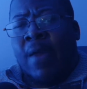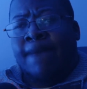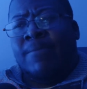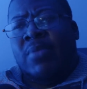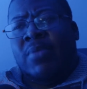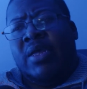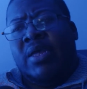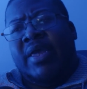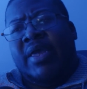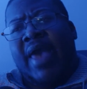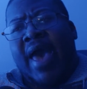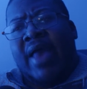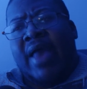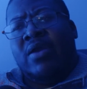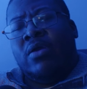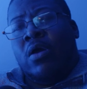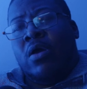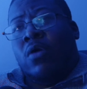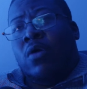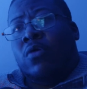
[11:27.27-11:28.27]

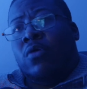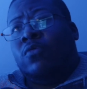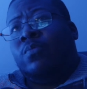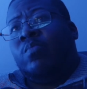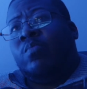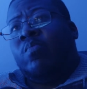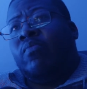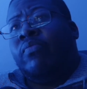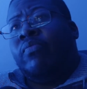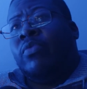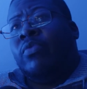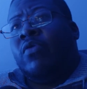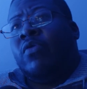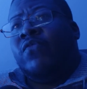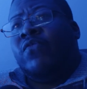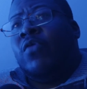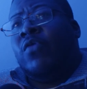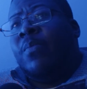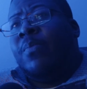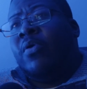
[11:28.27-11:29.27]
Calico,
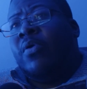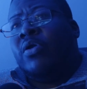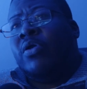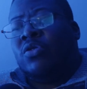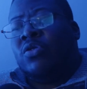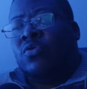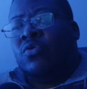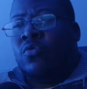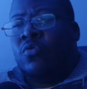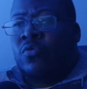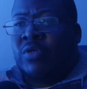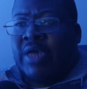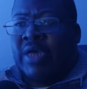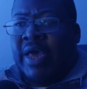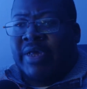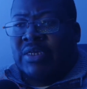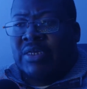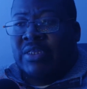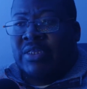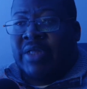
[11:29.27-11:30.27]
for a person who's
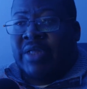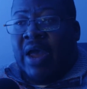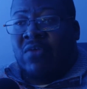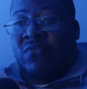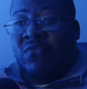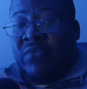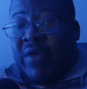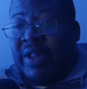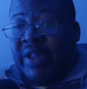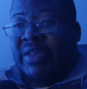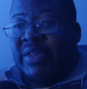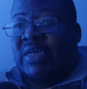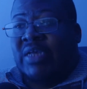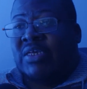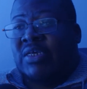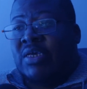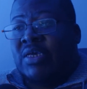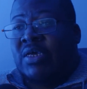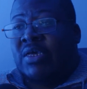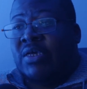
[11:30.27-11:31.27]
as direct as
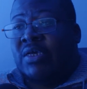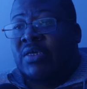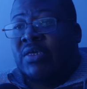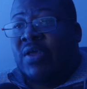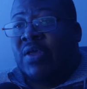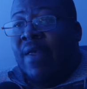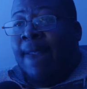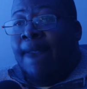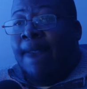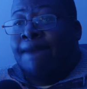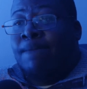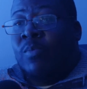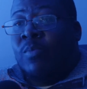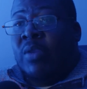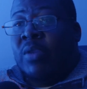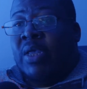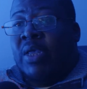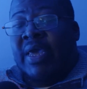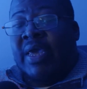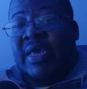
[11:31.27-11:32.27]
he is,
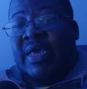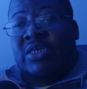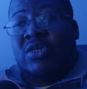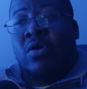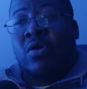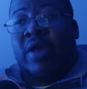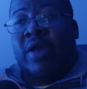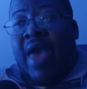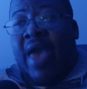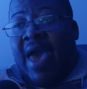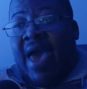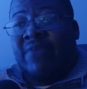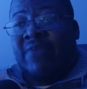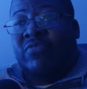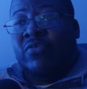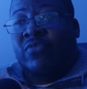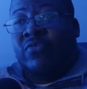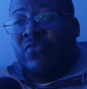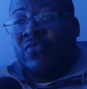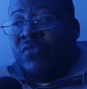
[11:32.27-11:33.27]
he's going to have to
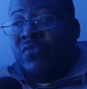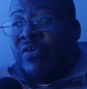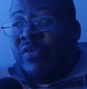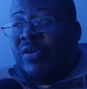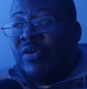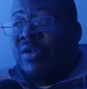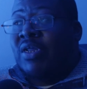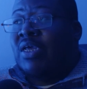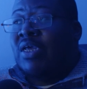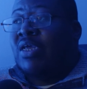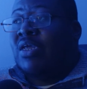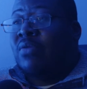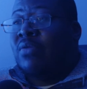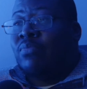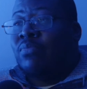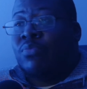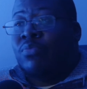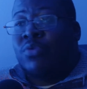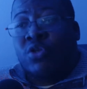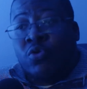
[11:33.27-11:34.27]
really
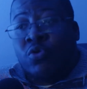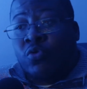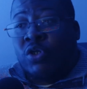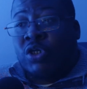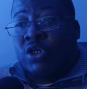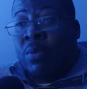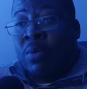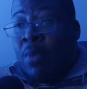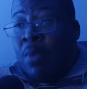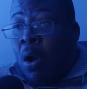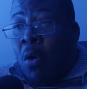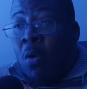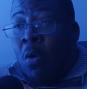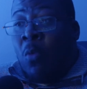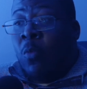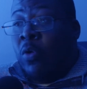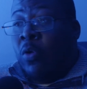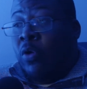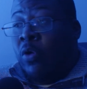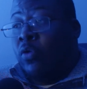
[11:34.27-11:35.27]
do some
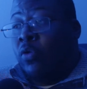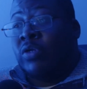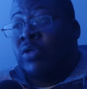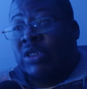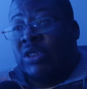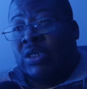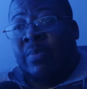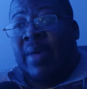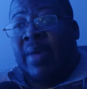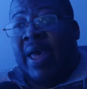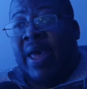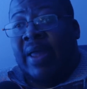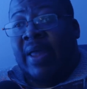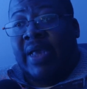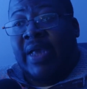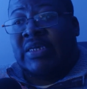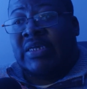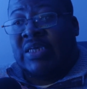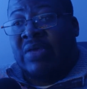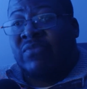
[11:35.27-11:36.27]
homework on somebody like
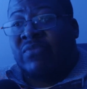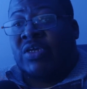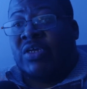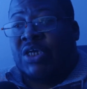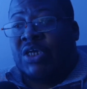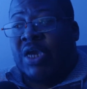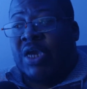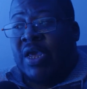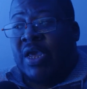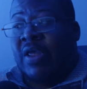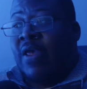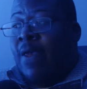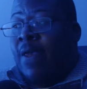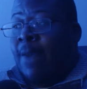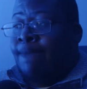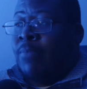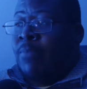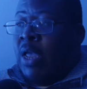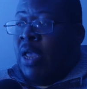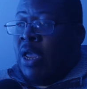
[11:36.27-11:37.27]
seven J
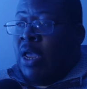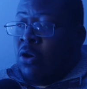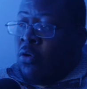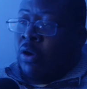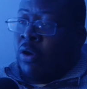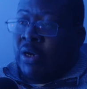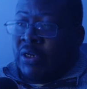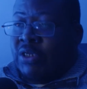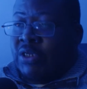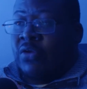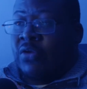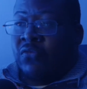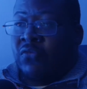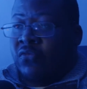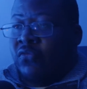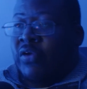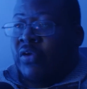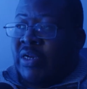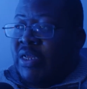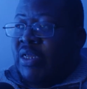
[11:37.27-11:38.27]
in order to
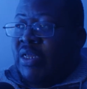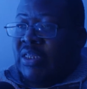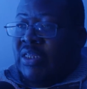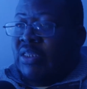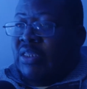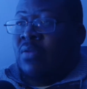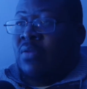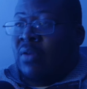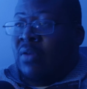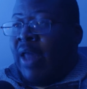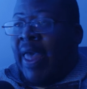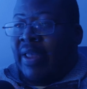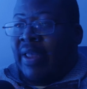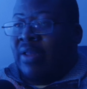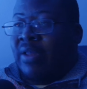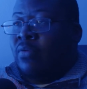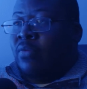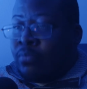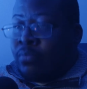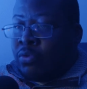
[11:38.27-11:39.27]
really, like,
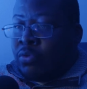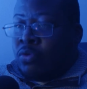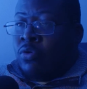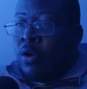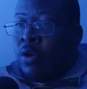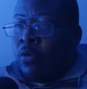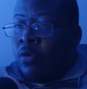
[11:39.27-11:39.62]
you know,